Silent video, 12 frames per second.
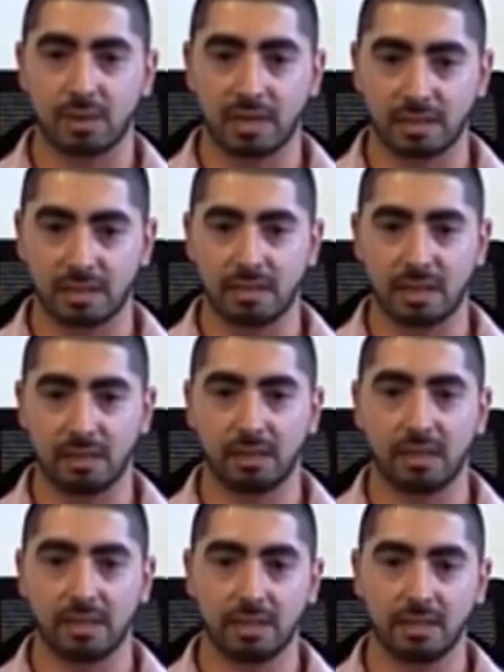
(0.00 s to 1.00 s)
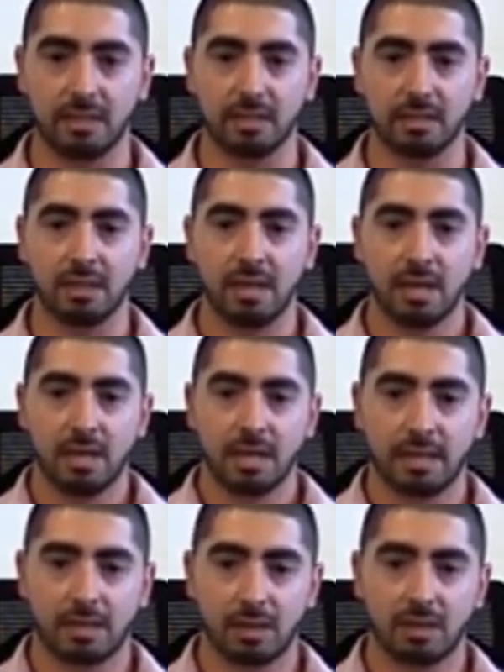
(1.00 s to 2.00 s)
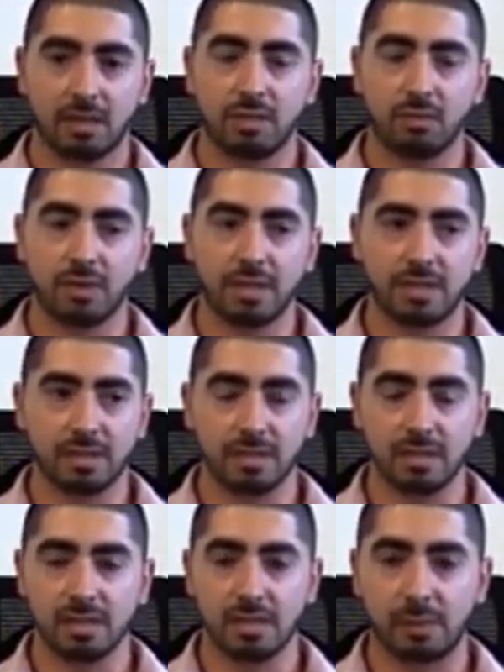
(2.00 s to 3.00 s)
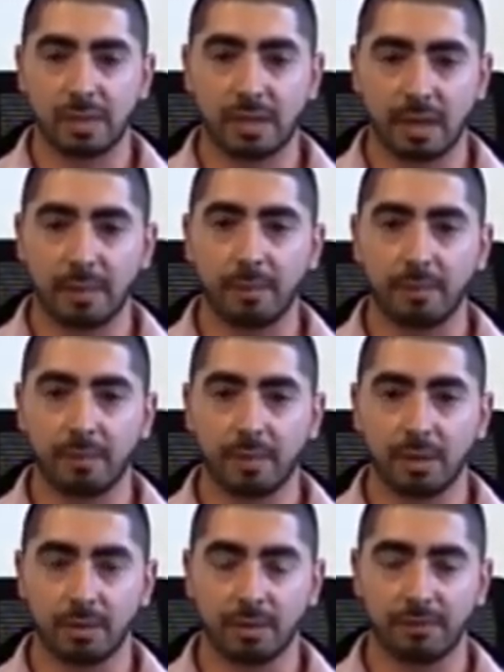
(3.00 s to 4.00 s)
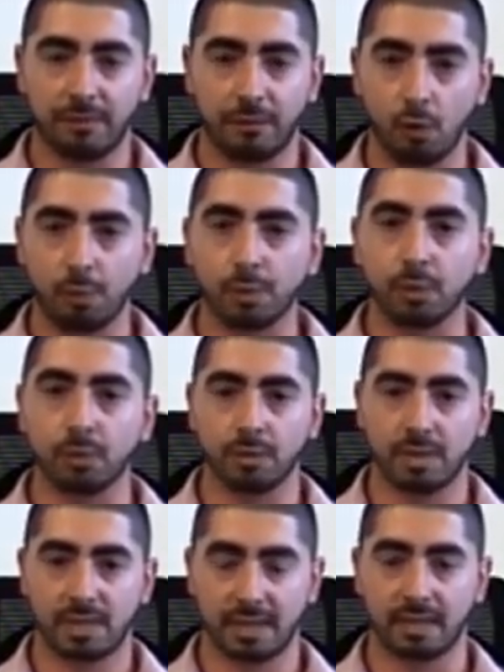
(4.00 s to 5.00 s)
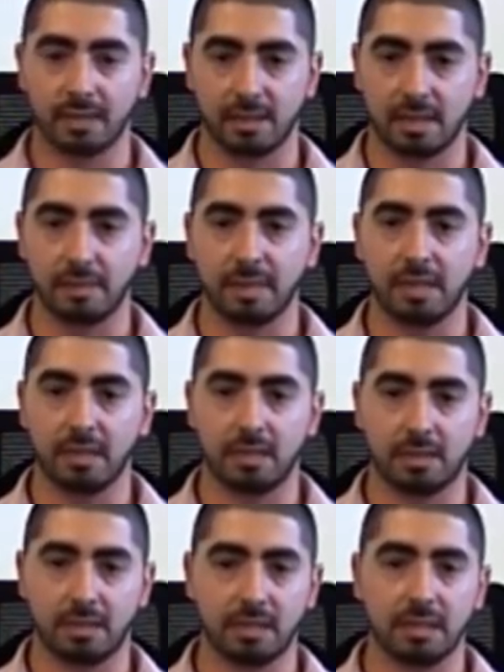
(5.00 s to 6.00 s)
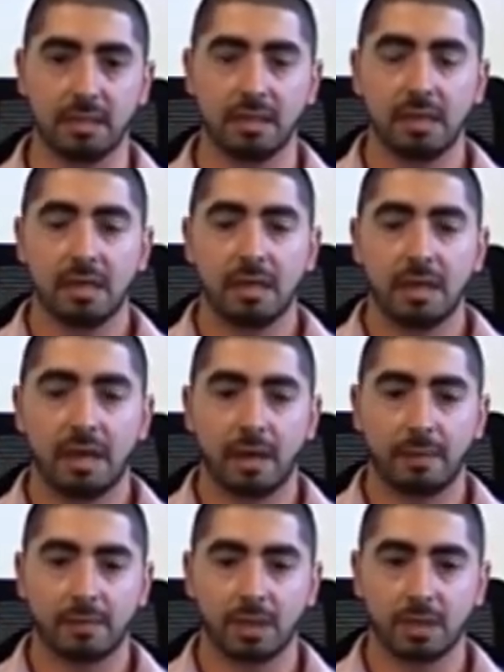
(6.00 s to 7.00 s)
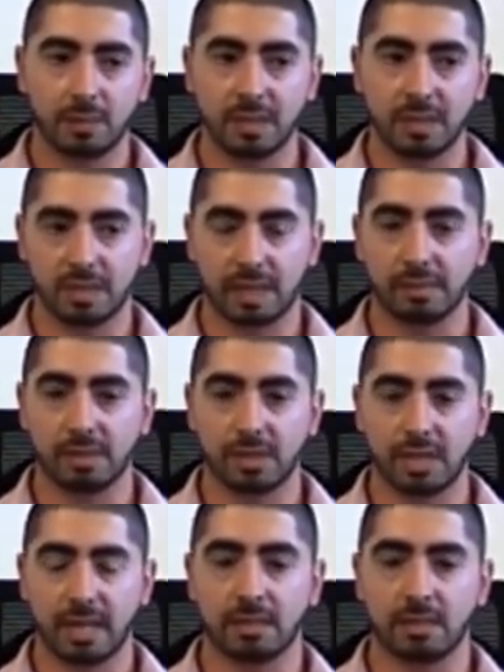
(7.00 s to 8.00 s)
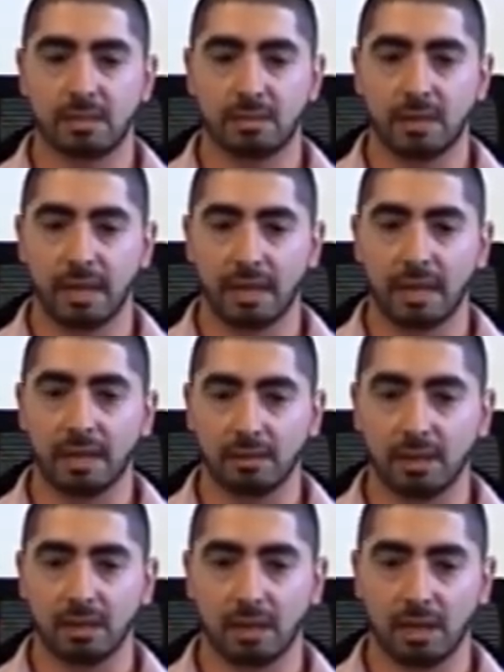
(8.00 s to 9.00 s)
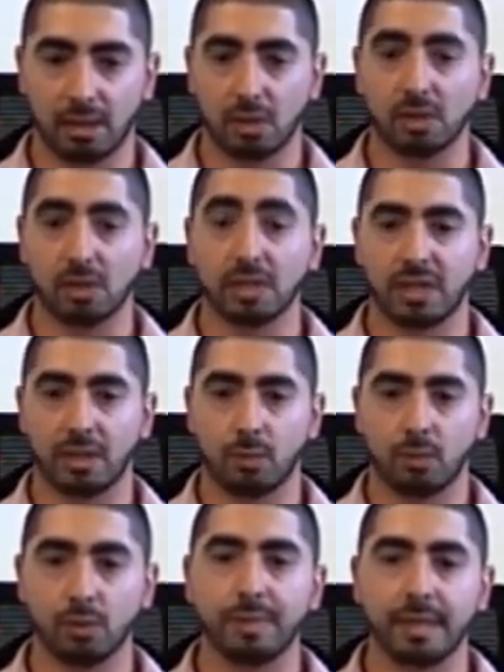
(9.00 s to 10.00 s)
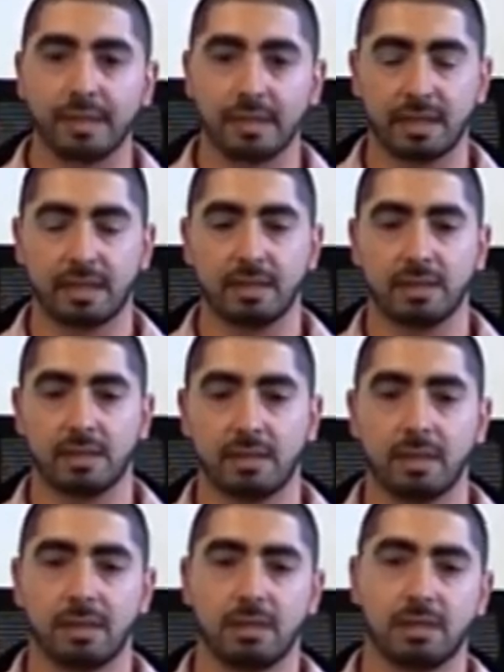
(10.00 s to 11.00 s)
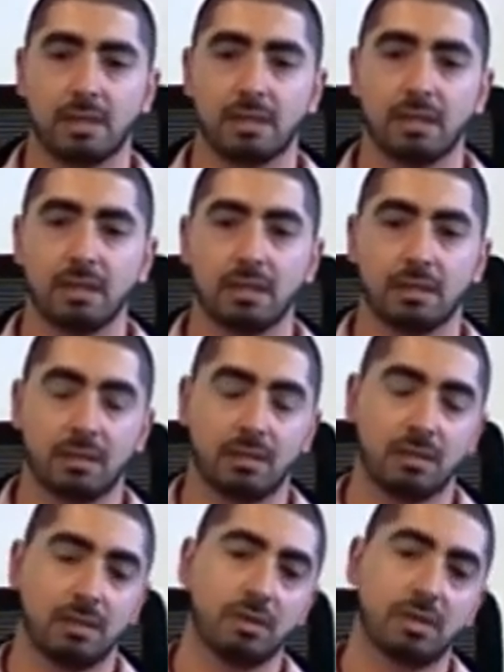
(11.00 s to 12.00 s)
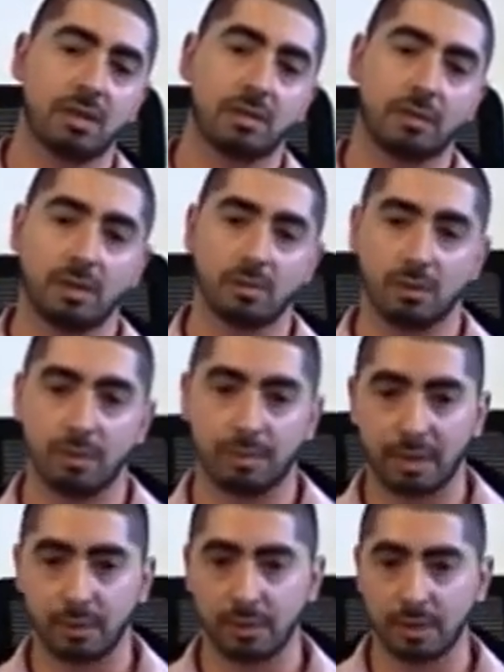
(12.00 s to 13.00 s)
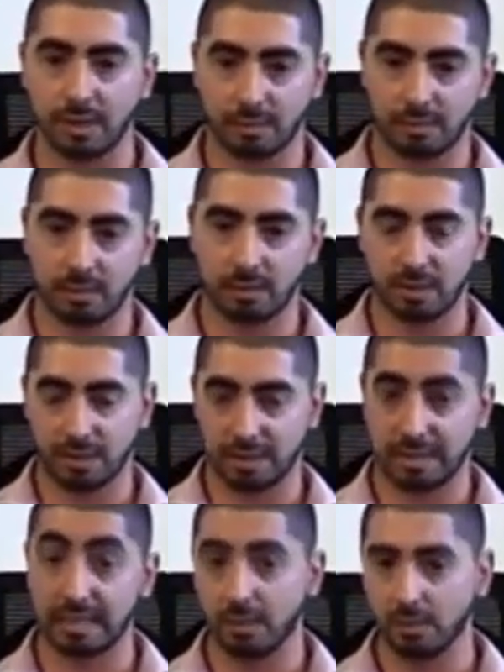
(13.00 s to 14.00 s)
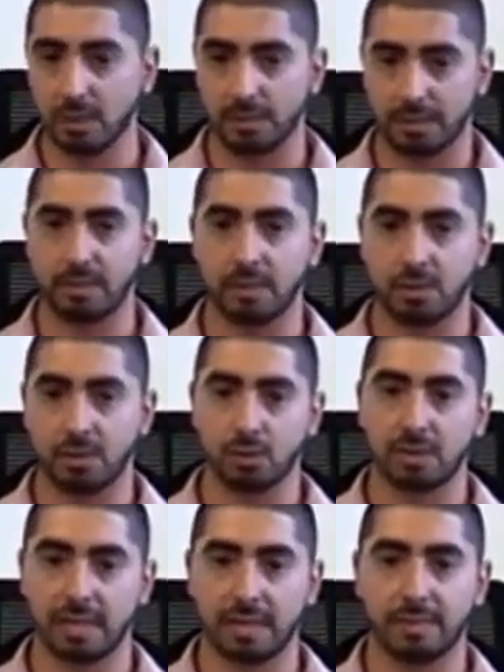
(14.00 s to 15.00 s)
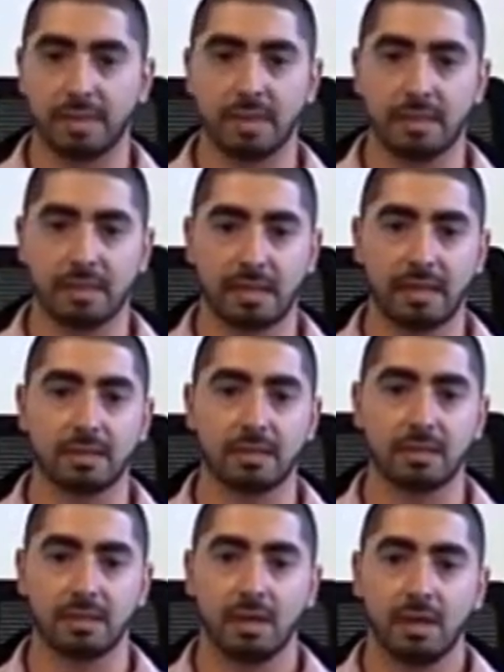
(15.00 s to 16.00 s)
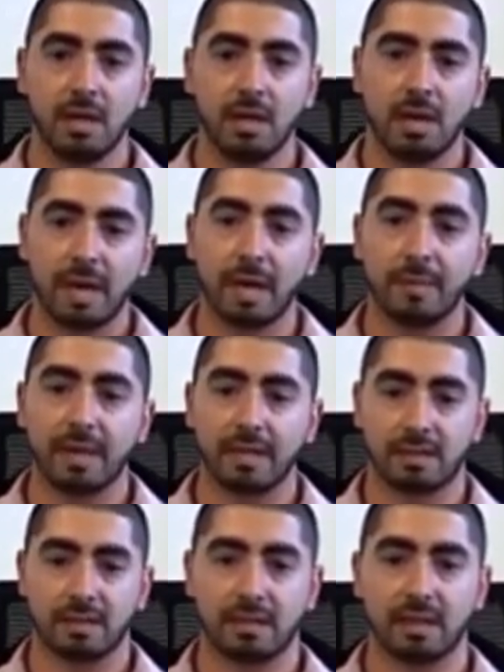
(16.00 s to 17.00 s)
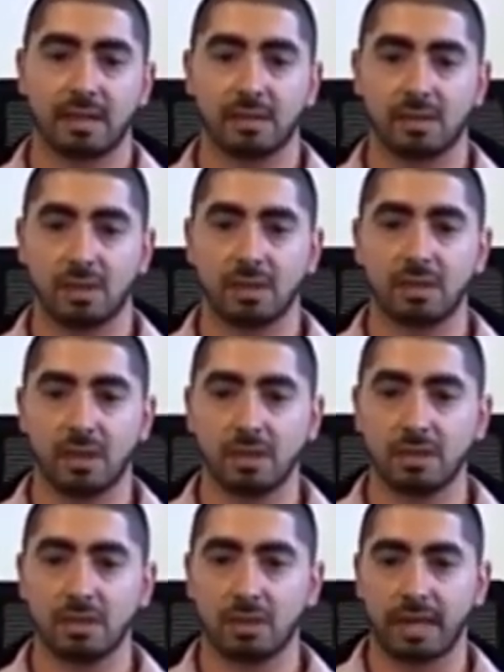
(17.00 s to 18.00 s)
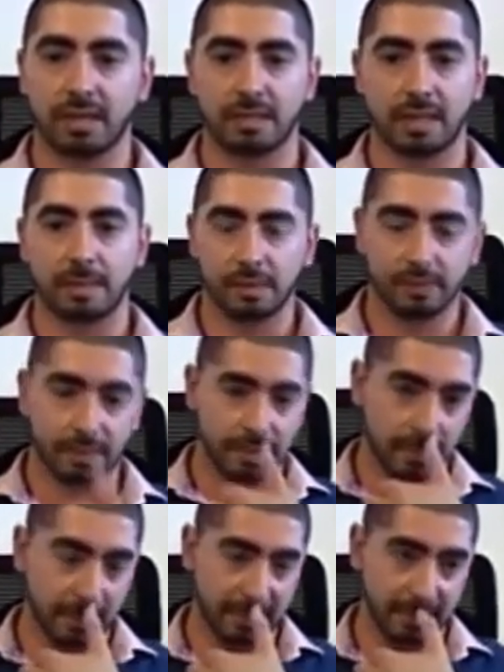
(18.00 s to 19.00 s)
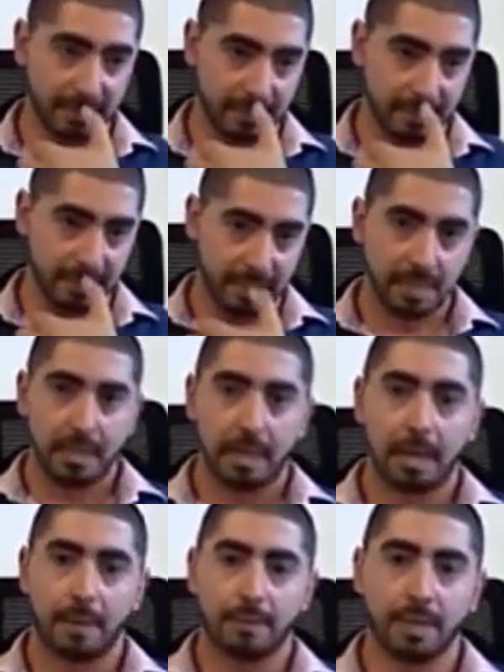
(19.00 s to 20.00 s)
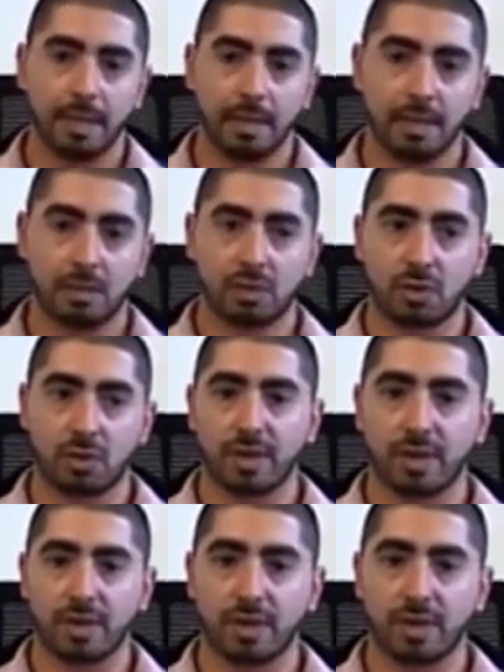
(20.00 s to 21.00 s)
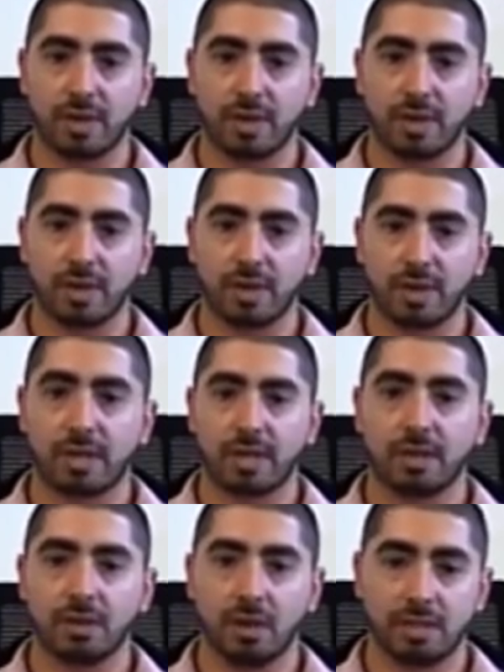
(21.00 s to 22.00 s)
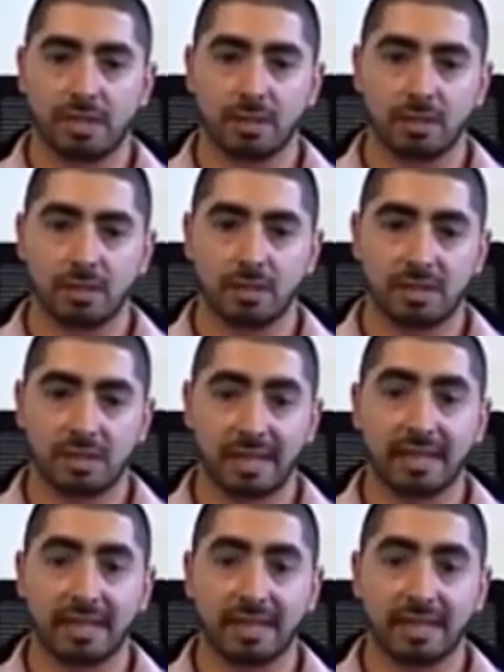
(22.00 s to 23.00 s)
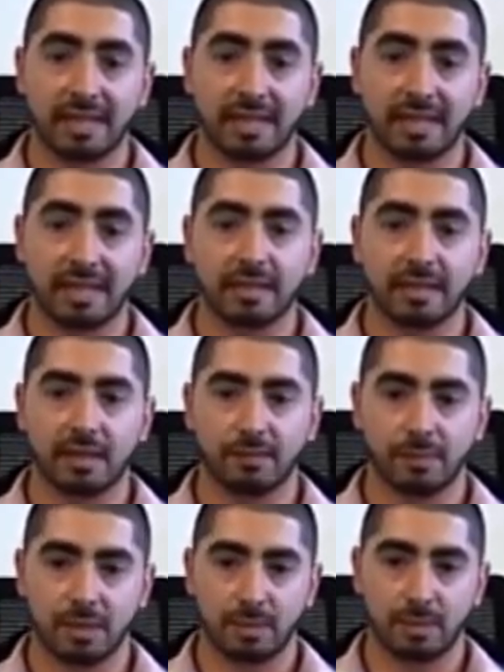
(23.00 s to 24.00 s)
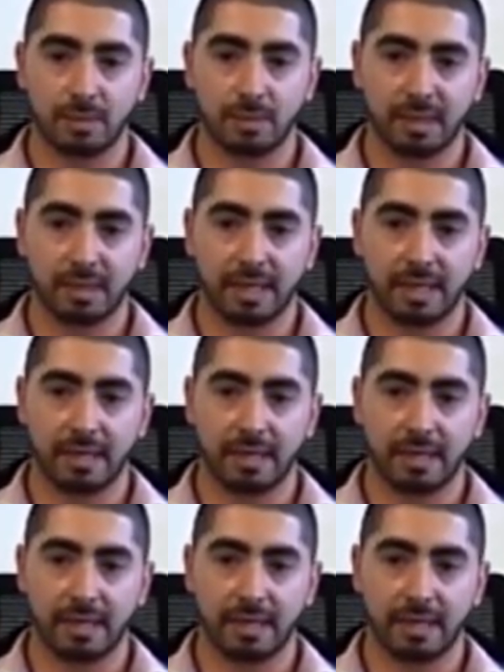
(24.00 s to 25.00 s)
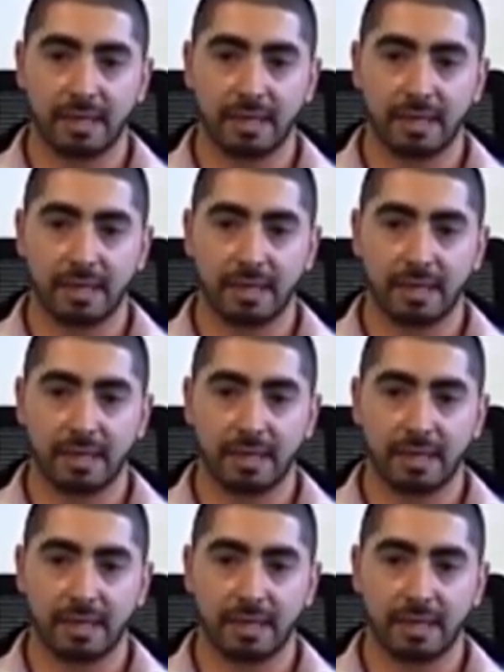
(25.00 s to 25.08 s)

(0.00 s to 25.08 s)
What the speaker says: as a satellite city, and has only in recent years become a formal second CBD to Sydney. So it's been established as and acknowledged that it will be the second CBD to Sydney, and New South Wales will operate with so Sydney will operate with the dual CBD status, and Parramatta is the second. So it's a great example of a satellite city. It's also recognised in the state government's plan